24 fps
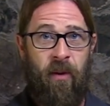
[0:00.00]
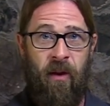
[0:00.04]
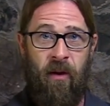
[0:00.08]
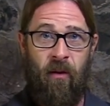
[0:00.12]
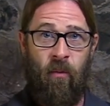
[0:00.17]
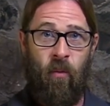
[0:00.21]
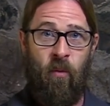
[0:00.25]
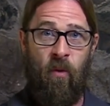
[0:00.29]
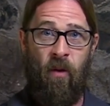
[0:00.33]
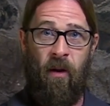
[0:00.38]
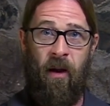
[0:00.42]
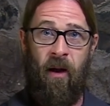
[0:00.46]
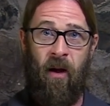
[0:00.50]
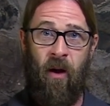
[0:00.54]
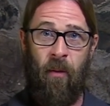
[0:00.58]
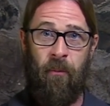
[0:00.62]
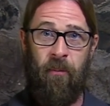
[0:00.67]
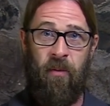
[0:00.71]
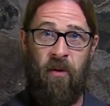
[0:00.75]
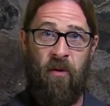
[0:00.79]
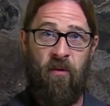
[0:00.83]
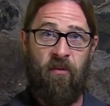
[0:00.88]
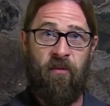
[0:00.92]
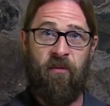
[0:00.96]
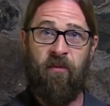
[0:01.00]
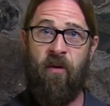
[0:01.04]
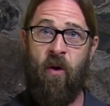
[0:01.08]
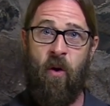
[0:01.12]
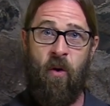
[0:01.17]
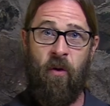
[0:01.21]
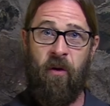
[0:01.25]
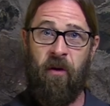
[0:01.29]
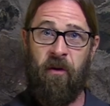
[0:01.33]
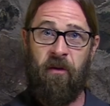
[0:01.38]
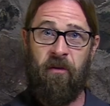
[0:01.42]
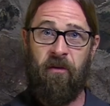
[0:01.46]
but it will help you
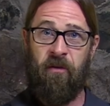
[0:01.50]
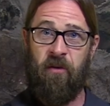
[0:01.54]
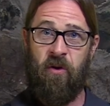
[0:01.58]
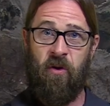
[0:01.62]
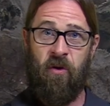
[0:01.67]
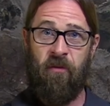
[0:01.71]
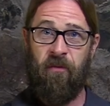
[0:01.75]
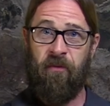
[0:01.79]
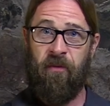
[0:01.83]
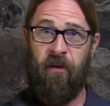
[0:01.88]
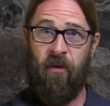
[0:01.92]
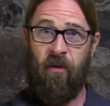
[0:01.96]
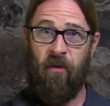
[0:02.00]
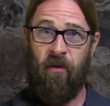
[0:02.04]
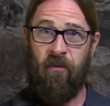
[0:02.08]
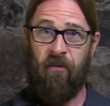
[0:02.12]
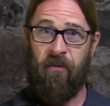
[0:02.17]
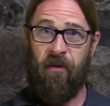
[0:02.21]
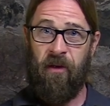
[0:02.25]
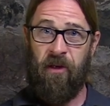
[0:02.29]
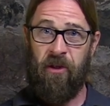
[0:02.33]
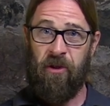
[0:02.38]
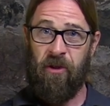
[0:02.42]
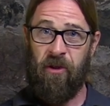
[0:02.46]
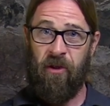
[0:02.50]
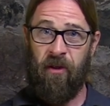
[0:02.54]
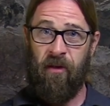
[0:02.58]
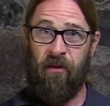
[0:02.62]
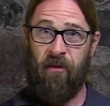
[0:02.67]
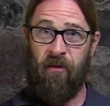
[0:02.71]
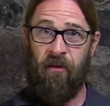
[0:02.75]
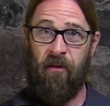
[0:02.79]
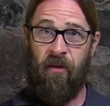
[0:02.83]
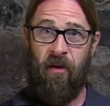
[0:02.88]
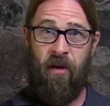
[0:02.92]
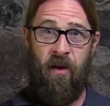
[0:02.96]
focus your field of
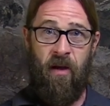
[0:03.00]
vision